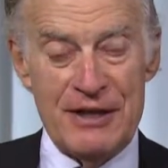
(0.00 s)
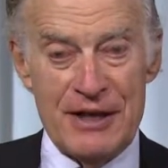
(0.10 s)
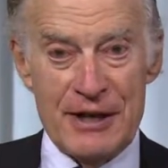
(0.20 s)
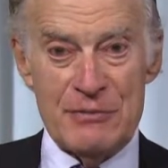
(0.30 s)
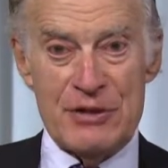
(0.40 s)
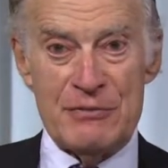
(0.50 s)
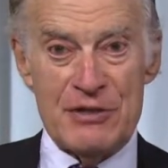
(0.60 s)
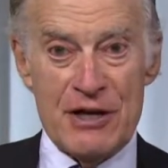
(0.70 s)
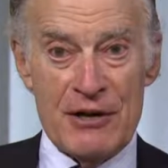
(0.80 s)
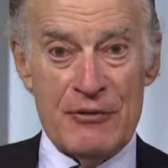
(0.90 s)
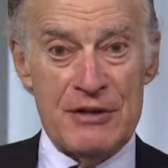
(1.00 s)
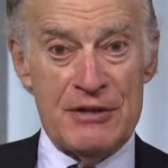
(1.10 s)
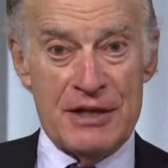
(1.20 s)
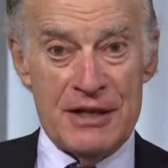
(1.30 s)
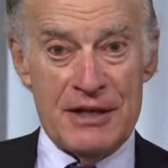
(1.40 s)
I'm Jim Zirin.
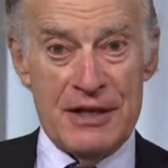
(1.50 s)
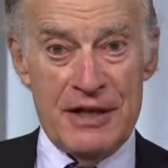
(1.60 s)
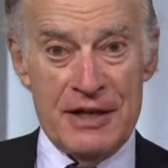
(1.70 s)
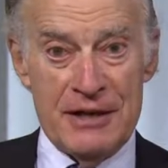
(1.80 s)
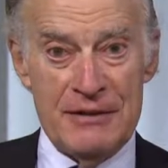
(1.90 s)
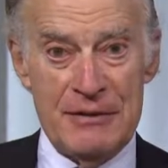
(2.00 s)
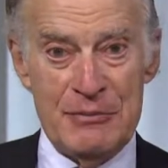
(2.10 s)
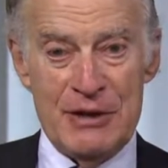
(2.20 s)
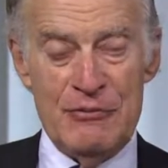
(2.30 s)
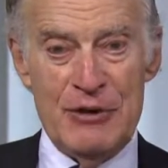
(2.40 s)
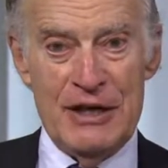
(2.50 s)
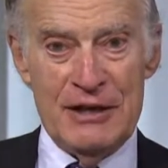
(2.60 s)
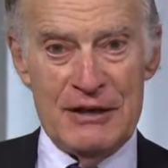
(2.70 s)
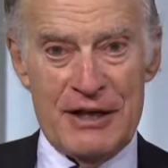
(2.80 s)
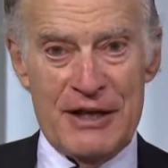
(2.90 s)
Take care, be
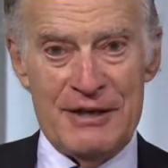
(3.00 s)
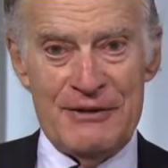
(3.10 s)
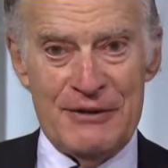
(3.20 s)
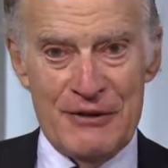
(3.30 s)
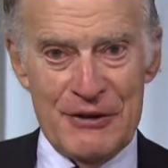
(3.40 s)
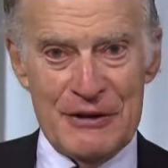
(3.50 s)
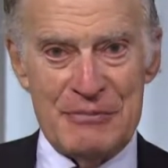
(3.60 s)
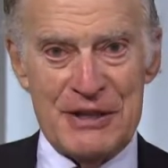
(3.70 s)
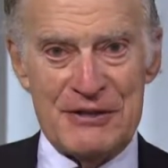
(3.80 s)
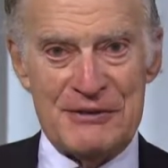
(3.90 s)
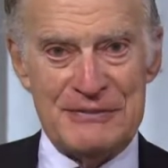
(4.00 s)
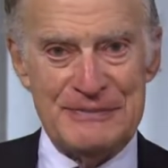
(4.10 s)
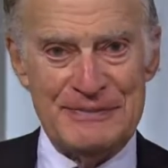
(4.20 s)
well, and all the best.